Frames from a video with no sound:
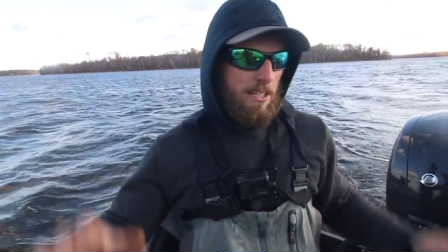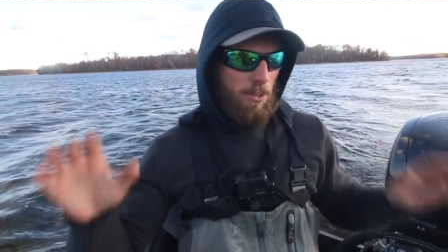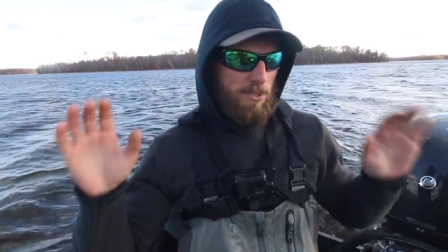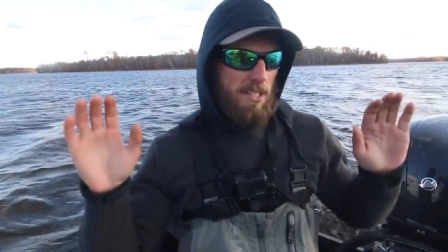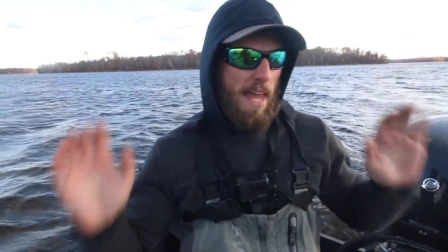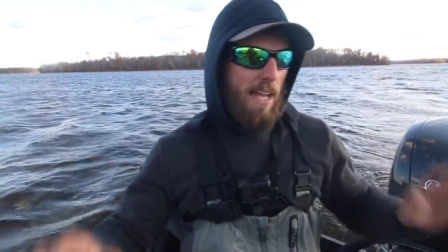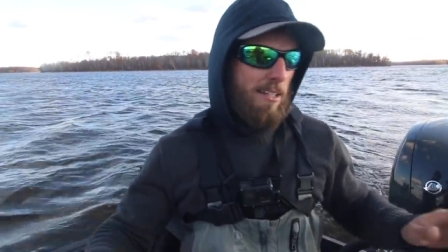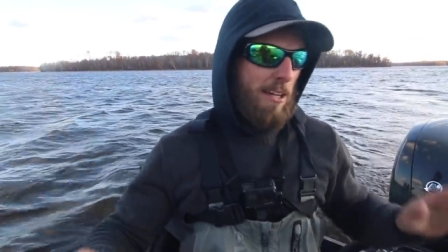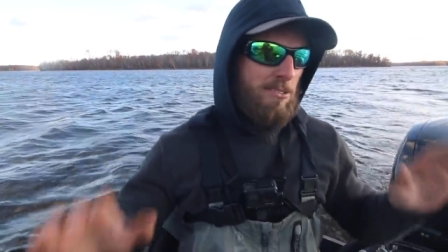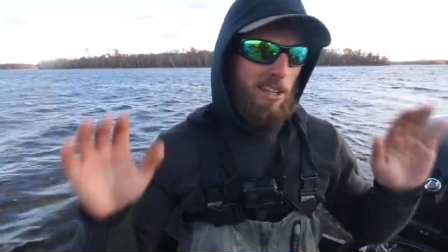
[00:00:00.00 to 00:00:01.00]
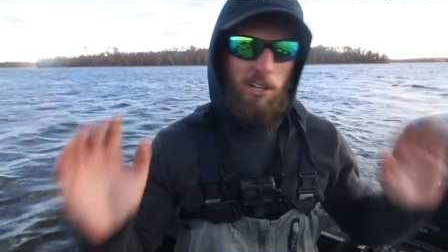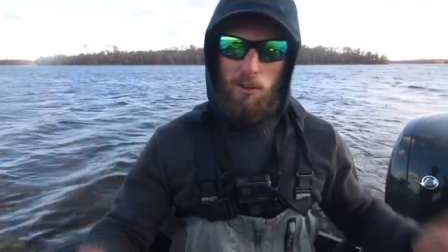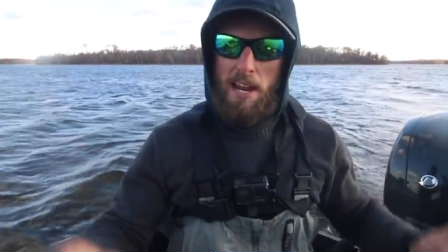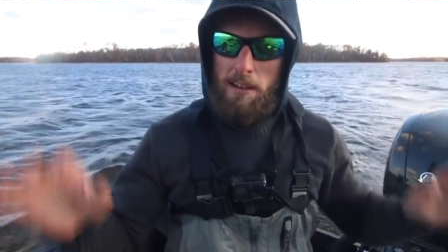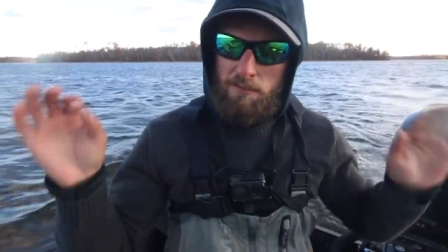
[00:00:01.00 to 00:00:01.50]
Those neck downs are
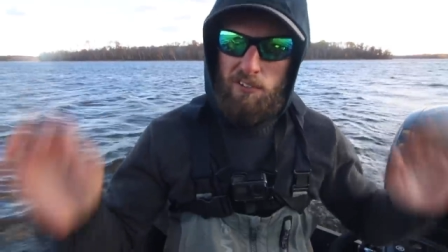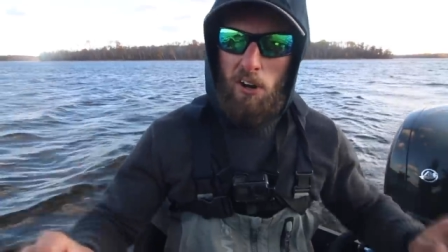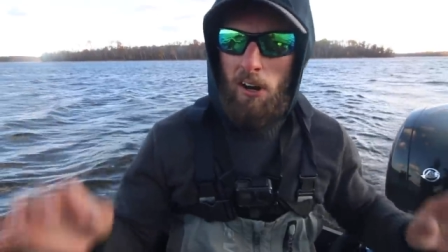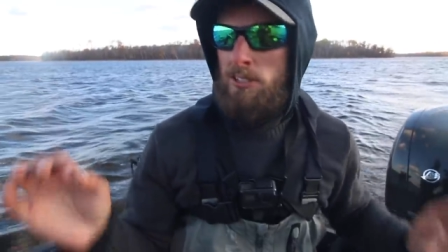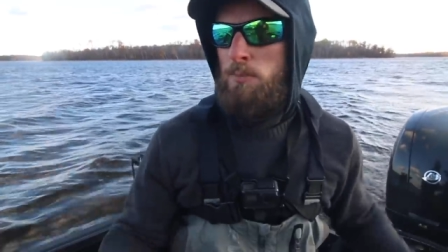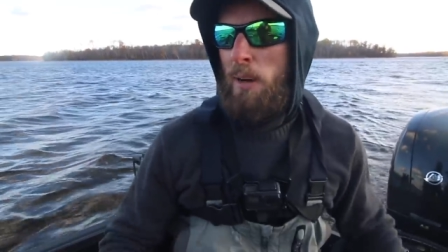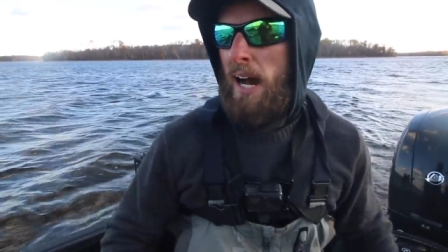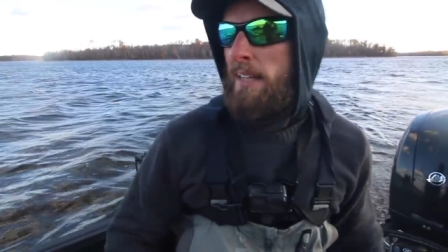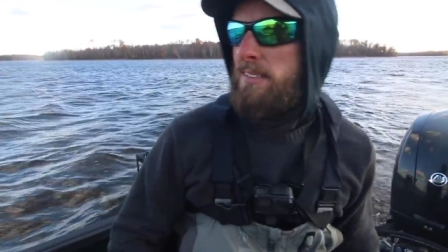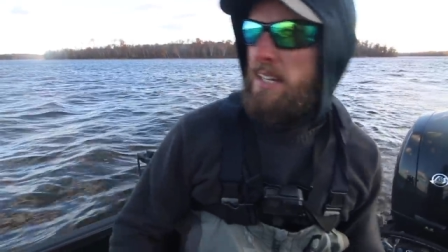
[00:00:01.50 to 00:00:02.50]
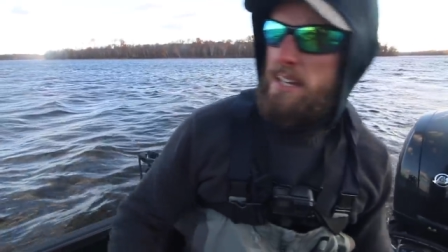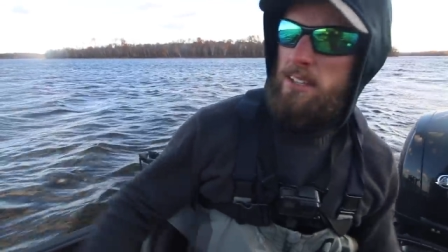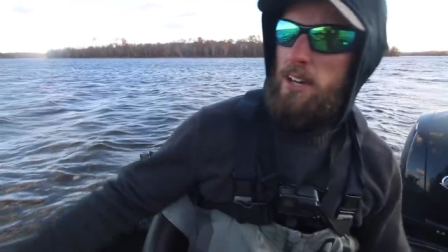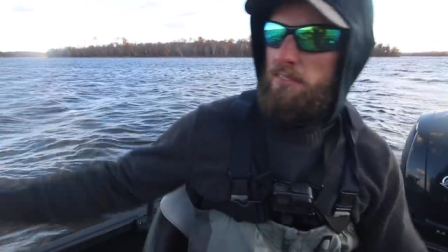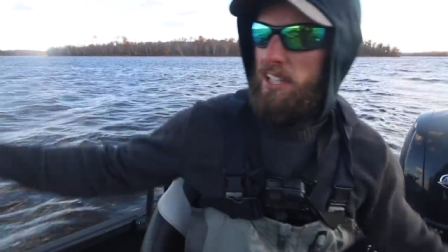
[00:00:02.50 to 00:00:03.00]
great fall spots.
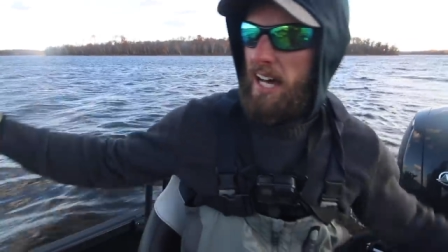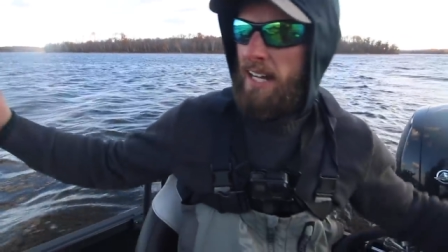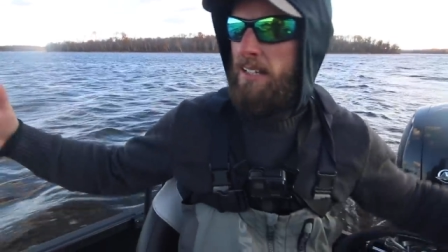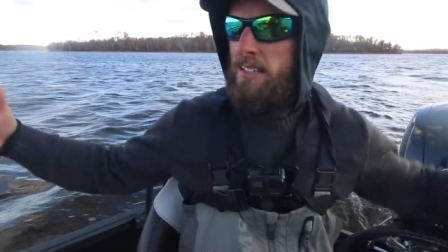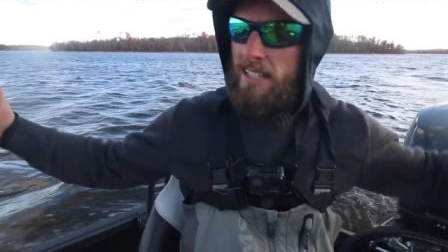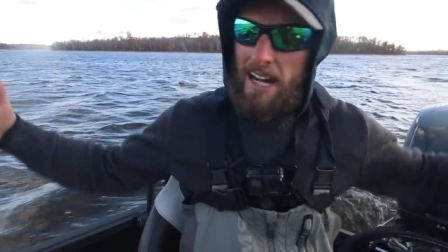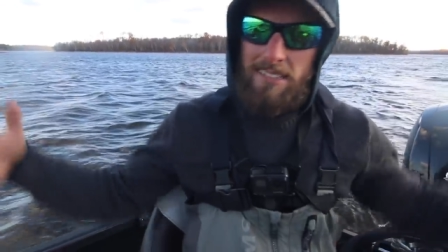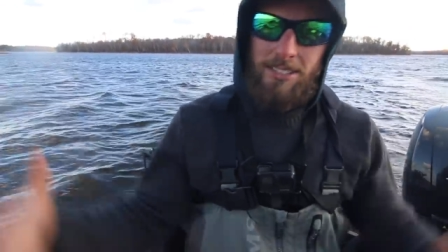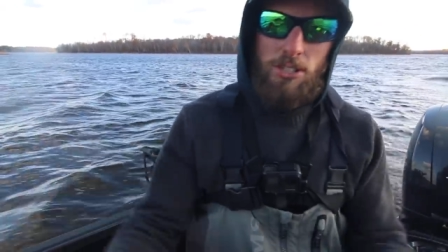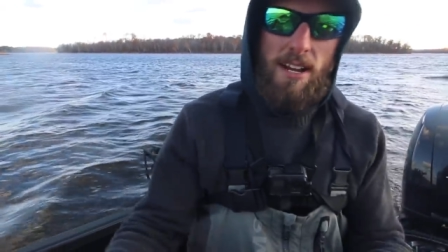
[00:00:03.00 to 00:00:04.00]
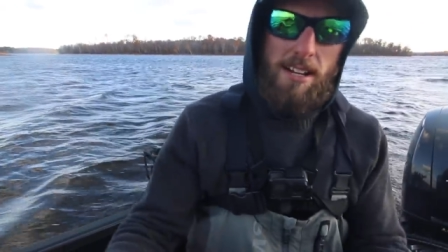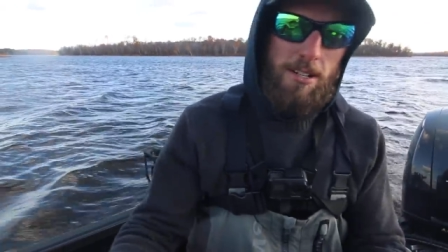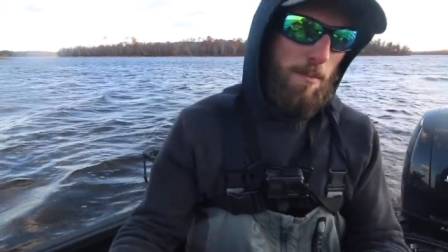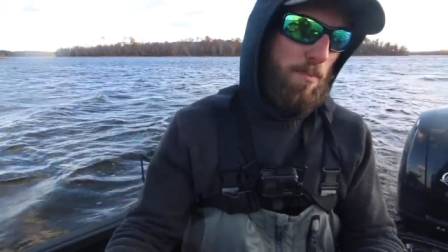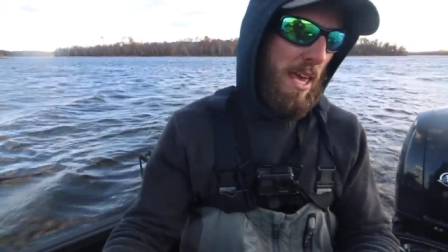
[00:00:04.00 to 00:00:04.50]
You have a lot of
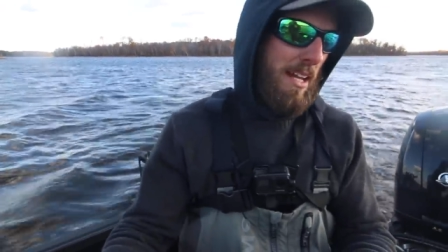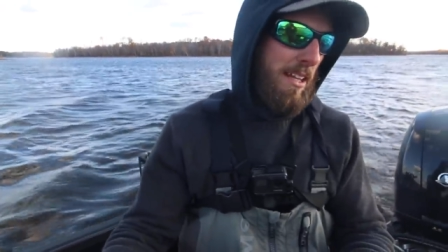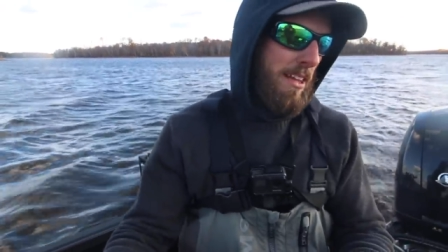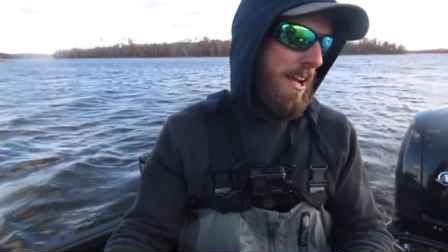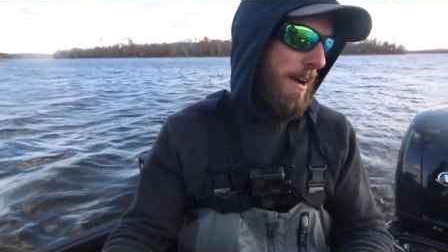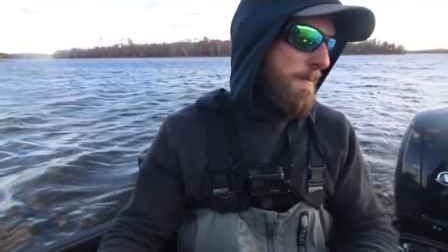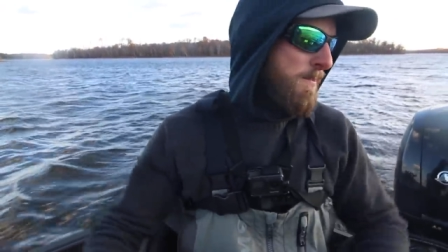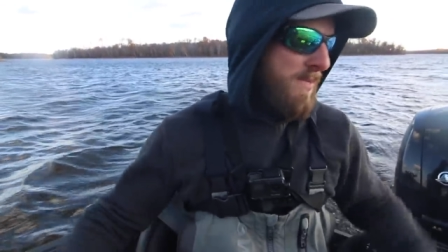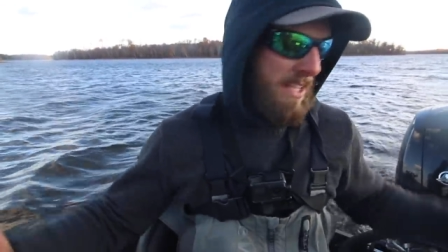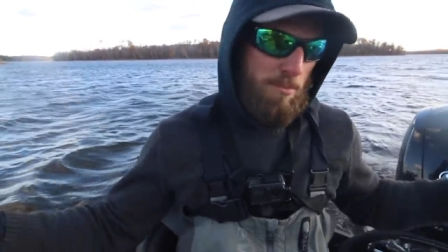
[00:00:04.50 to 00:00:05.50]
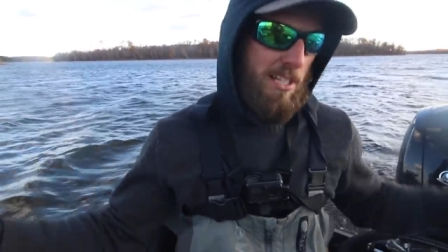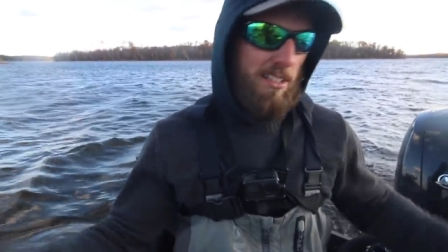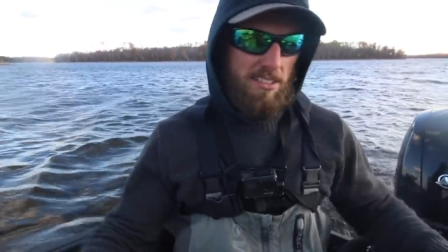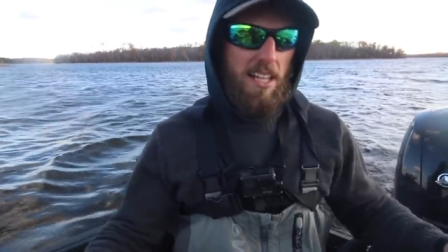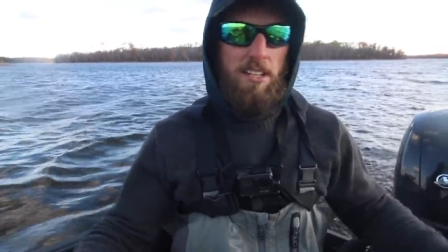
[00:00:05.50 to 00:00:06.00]
concentration of bait in there and
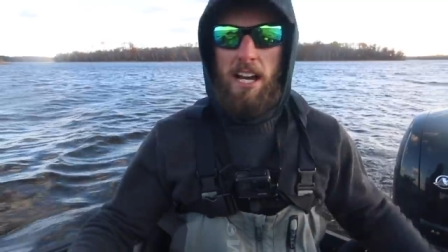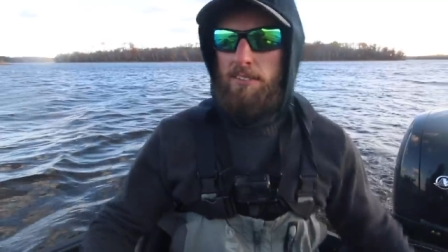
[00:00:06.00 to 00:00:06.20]
because of that you